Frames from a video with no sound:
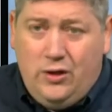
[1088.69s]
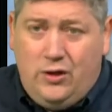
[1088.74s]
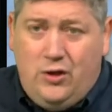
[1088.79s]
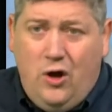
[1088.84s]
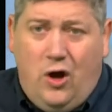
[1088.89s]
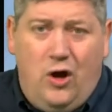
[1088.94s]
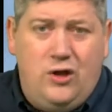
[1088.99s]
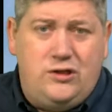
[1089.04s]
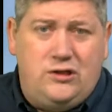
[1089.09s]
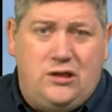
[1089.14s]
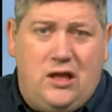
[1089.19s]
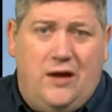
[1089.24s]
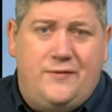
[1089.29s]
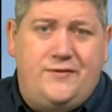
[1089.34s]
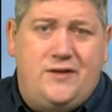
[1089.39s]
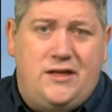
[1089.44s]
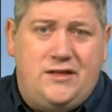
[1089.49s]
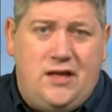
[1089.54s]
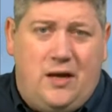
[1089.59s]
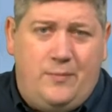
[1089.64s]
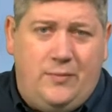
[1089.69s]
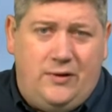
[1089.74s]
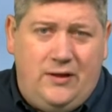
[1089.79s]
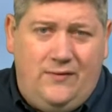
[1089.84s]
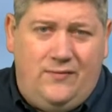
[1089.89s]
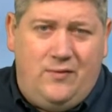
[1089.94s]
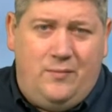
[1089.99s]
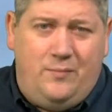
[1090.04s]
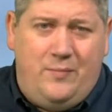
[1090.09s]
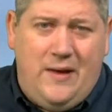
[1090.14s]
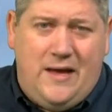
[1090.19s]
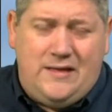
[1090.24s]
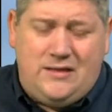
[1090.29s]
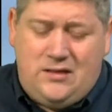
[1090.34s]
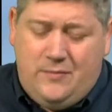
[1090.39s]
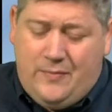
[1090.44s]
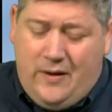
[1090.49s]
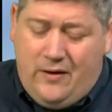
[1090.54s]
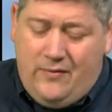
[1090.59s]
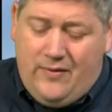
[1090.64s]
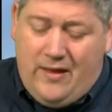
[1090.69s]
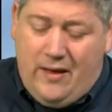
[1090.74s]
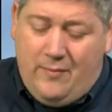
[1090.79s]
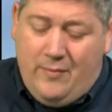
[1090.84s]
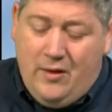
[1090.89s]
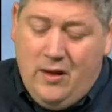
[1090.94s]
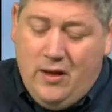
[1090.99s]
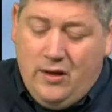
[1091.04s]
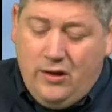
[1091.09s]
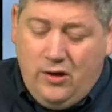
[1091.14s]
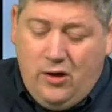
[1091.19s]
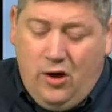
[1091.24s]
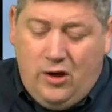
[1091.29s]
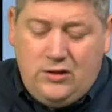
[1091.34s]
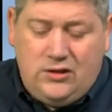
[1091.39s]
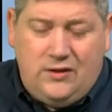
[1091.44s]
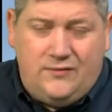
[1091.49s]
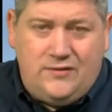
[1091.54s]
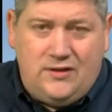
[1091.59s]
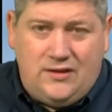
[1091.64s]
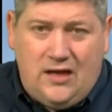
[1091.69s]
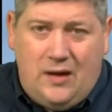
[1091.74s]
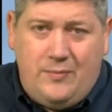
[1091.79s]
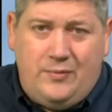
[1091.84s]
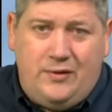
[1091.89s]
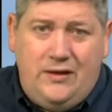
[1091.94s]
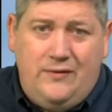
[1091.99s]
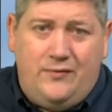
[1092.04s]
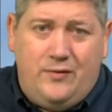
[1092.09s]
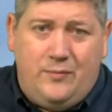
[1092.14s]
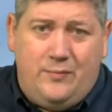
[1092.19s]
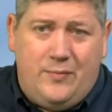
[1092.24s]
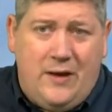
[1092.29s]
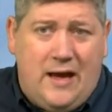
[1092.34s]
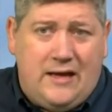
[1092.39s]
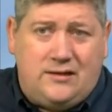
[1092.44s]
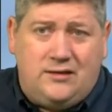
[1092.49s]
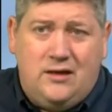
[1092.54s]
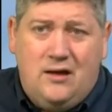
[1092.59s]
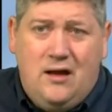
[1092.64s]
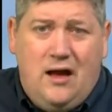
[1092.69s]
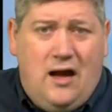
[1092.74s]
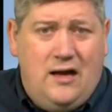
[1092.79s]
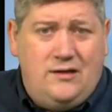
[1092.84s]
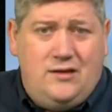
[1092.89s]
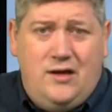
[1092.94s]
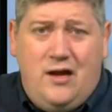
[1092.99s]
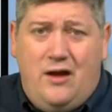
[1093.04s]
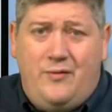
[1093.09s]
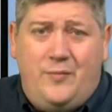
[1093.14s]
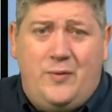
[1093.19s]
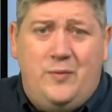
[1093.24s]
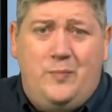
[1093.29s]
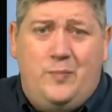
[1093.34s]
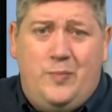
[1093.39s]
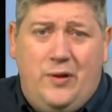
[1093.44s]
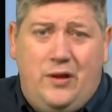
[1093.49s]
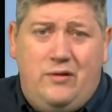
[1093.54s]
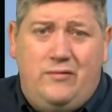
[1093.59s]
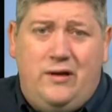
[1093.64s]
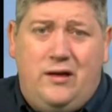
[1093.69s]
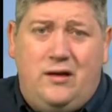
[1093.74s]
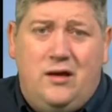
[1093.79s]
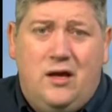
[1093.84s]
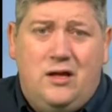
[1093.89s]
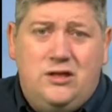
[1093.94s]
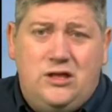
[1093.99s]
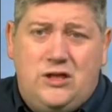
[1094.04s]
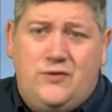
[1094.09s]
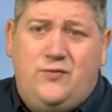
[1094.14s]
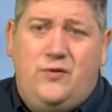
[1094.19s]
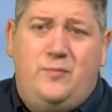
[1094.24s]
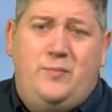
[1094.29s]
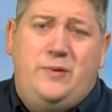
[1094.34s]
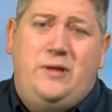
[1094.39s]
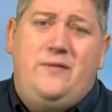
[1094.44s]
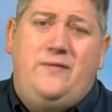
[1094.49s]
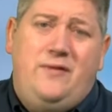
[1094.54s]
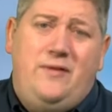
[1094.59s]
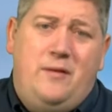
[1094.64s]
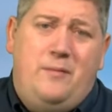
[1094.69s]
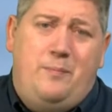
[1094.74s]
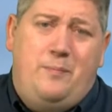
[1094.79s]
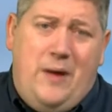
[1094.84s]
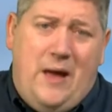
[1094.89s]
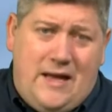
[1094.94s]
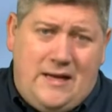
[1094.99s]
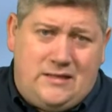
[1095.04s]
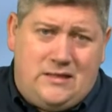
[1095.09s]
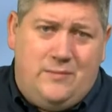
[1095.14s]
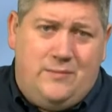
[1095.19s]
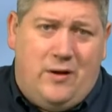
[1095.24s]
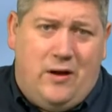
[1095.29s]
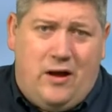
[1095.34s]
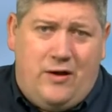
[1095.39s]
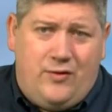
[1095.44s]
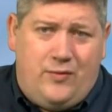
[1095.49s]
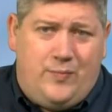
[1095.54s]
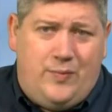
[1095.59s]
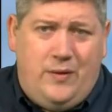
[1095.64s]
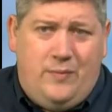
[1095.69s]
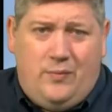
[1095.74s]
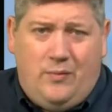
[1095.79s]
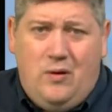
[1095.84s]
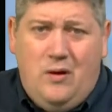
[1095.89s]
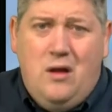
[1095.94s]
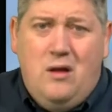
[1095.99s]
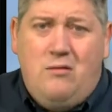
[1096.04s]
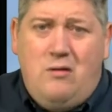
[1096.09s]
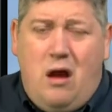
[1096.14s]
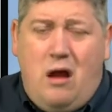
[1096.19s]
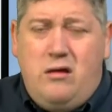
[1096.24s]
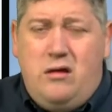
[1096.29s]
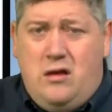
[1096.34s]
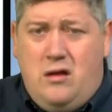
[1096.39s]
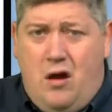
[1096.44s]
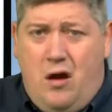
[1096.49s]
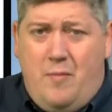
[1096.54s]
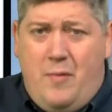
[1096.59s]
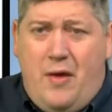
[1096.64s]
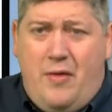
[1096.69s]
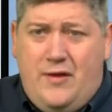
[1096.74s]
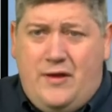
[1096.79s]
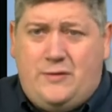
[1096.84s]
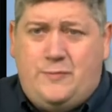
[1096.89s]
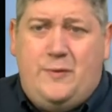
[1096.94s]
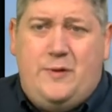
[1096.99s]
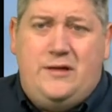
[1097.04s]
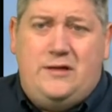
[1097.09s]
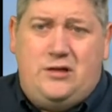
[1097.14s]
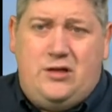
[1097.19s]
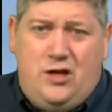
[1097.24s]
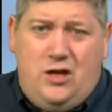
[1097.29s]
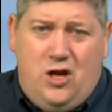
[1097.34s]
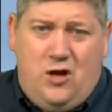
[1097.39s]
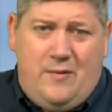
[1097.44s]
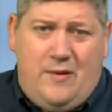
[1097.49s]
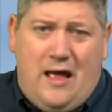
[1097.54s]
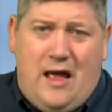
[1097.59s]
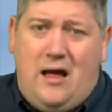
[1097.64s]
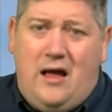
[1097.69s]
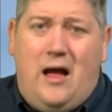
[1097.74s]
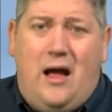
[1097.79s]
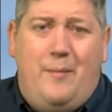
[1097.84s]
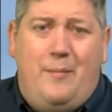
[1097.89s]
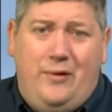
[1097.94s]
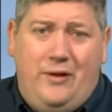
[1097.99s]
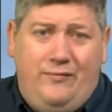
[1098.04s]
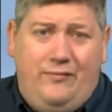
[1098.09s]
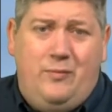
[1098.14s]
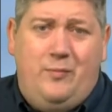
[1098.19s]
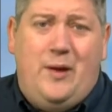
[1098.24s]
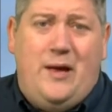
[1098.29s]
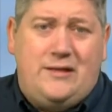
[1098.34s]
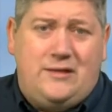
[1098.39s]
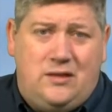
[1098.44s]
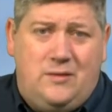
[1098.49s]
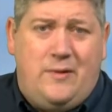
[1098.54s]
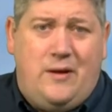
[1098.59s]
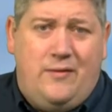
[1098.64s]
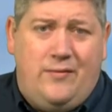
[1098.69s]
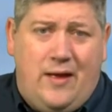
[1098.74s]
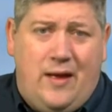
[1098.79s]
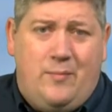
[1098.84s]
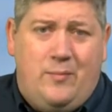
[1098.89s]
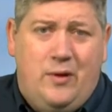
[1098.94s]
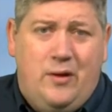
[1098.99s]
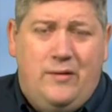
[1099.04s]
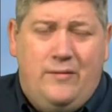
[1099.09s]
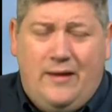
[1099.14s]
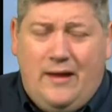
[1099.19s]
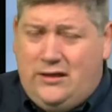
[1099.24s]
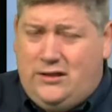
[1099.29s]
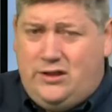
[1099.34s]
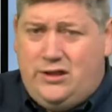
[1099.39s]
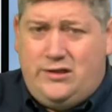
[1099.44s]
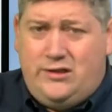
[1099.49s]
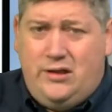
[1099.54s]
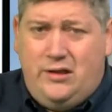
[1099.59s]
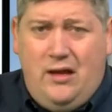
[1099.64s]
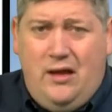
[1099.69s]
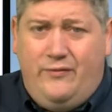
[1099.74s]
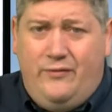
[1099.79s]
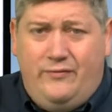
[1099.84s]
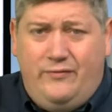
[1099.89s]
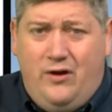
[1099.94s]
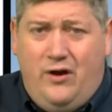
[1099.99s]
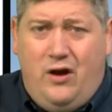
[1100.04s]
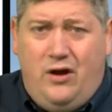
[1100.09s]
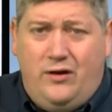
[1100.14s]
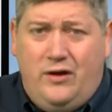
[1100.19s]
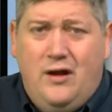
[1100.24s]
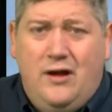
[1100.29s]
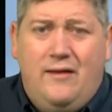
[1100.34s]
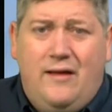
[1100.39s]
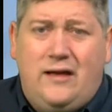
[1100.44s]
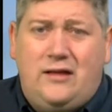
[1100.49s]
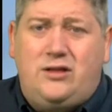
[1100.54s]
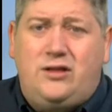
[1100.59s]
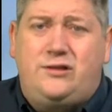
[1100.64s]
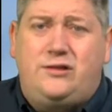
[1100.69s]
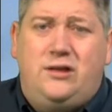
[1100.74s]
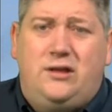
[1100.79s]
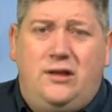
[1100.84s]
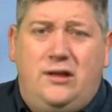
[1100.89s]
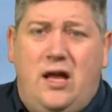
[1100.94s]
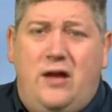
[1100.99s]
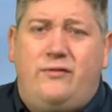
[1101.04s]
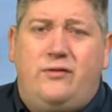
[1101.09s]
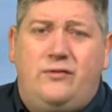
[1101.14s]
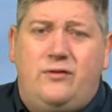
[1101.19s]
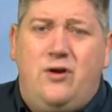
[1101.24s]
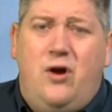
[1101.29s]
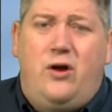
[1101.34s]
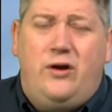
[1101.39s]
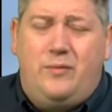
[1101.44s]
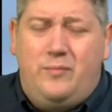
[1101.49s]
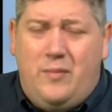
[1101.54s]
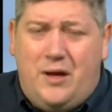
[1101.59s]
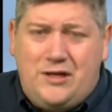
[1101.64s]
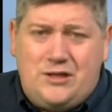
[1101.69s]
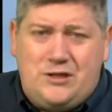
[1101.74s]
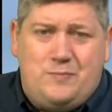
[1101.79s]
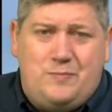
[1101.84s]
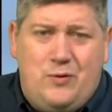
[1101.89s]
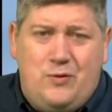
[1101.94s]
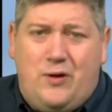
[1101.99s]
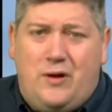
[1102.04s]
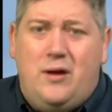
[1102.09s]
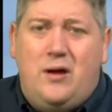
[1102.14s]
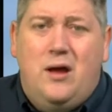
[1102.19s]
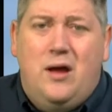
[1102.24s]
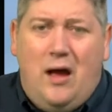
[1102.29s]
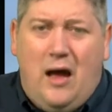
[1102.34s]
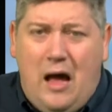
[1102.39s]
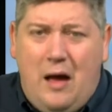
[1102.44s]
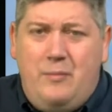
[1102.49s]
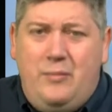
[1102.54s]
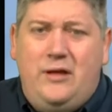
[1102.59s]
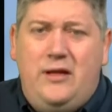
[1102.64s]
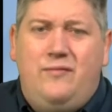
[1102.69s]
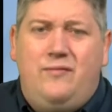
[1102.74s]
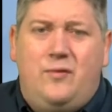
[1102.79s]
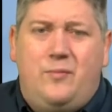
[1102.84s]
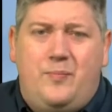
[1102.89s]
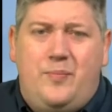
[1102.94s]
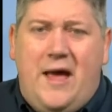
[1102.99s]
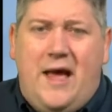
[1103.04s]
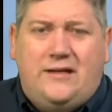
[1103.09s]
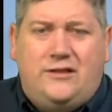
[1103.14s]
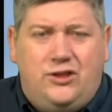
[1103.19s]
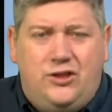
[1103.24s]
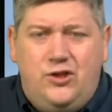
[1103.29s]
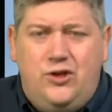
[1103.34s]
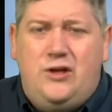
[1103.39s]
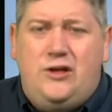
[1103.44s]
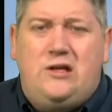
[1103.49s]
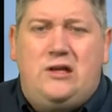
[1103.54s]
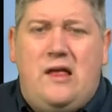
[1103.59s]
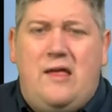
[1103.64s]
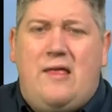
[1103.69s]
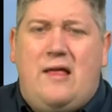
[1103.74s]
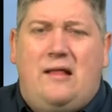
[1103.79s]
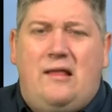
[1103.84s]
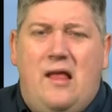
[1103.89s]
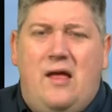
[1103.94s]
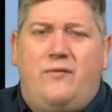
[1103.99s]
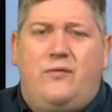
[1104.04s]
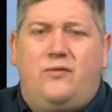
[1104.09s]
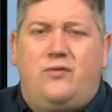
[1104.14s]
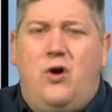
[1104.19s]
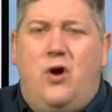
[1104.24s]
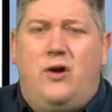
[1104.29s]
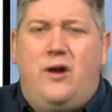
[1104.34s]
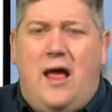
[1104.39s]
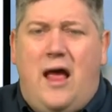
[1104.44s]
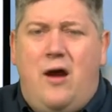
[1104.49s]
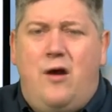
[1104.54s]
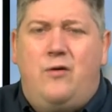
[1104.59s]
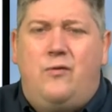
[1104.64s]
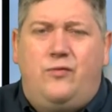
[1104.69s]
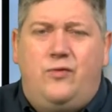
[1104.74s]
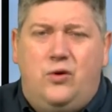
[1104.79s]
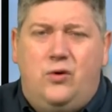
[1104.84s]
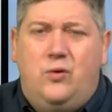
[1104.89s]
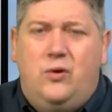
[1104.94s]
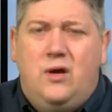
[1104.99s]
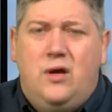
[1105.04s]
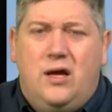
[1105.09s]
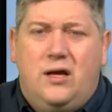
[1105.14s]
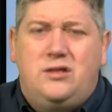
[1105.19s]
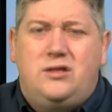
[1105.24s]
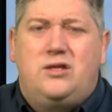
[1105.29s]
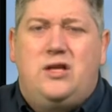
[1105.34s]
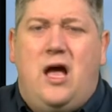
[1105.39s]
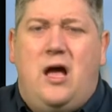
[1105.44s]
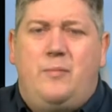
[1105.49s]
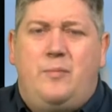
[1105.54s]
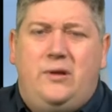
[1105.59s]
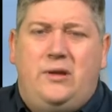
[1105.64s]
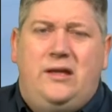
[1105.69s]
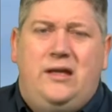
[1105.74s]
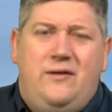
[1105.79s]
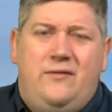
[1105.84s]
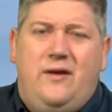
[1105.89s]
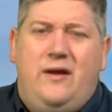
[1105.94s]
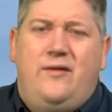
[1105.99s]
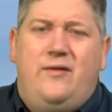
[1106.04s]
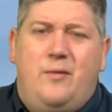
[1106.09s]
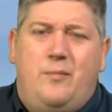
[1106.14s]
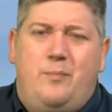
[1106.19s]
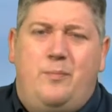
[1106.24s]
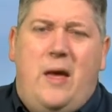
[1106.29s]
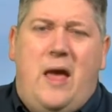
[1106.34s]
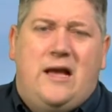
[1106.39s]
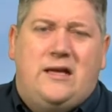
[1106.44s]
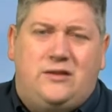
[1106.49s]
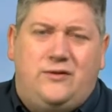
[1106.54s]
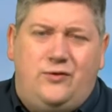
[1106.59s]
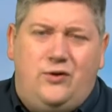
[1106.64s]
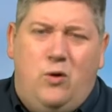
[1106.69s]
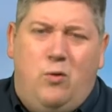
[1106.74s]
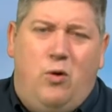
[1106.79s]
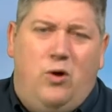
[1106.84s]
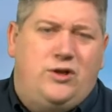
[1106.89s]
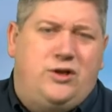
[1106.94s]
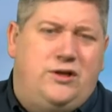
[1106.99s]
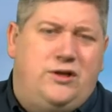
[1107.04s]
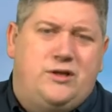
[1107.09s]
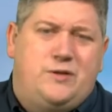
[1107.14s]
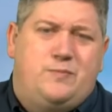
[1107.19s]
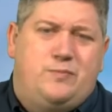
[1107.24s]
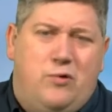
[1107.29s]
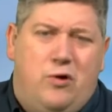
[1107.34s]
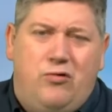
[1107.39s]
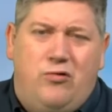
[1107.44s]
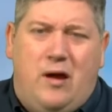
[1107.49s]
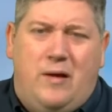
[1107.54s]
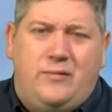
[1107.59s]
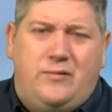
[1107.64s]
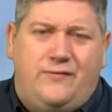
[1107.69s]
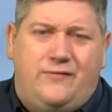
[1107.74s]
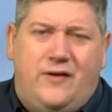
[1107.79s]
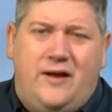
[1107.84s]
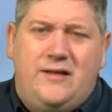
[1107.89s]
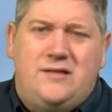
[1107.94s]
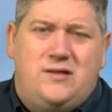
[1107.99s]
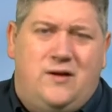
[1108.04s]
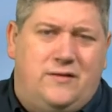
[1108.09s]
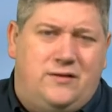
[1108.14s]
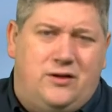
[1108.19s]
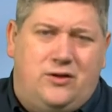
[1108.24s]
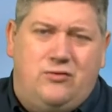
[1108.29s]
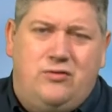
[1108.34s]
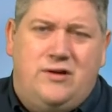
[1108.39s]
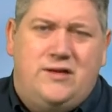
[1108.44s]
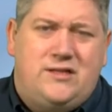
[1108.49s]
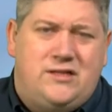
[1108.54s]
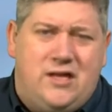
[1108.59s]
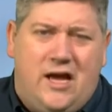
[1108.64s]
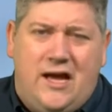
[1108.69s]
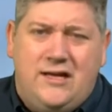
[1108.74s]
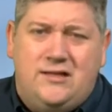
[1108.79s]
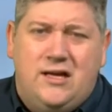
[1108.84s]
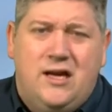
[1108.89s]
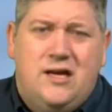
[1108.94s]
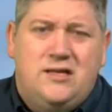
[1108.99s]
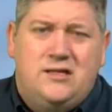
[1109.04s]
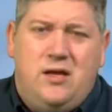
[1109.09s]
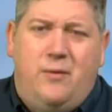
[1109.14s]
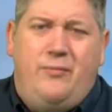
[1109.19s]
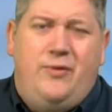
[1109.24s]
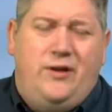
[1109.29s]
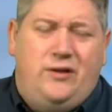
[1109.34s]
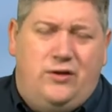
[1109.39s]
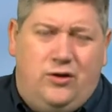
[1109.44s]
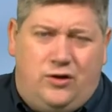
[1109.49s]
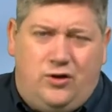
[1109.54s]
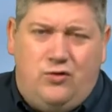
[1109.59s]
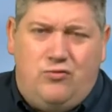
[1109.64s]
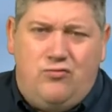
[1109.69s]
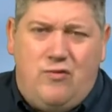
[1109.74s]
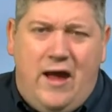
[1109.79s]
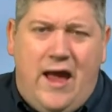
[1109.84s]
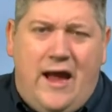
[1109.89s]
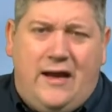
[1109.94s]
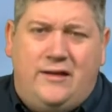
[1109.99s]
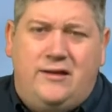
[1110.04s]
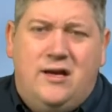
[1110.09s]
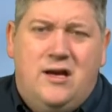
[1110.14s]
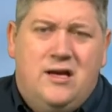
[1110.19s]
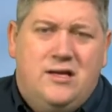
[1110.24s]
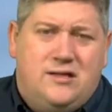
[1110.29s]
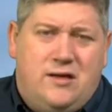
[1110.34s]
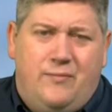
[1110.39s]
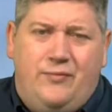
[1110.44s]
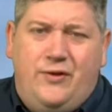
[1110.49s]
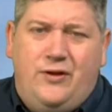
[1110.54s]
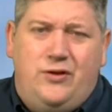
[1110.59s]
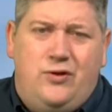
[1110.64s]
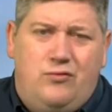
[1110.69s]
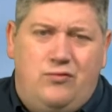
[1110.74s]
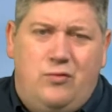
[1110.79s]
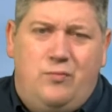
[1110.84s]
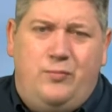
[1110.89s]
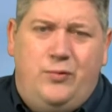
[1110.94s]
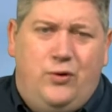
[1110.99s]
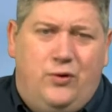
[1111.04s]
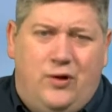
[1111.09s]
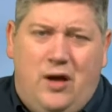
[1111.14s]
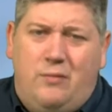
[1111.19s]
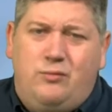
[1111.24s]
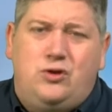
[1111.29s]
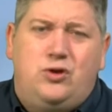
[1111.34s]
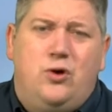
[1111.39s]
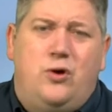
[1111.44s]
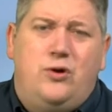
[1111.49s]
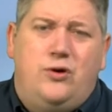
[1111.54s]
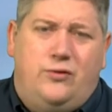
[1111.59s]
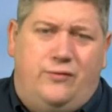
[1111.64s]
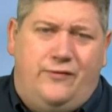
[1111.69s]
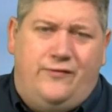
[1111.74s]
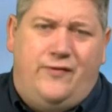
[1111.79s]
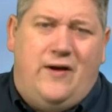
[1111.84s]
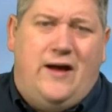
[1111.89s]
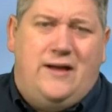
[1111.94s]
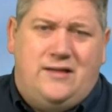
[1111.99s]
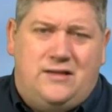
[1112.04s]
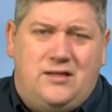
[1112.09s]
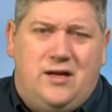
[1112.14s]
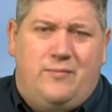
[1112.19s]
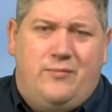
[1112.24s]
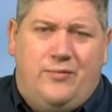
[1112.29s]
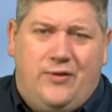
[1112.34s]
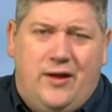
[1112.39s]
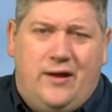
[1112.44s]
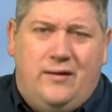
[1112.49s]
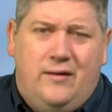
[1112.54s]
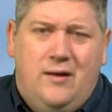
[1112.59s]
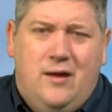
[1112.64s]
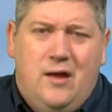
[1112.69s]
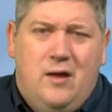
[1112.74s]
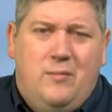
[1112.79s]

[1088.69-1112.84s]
God's love says, I believe the best about them. God's love says, I believe the best. I tell you, I've been pilloried just for believing the best about other people. Now, you know about this minister, you know about that. I believe the best about them. That's just the love of God. That's just the love of God in my spirit. I believe the best. And you need to let that love of God out of you and start believing the best. If you're watching this program to find something to criticize, criticize, something to correct, something to rebuke. I'm sure you'll find something.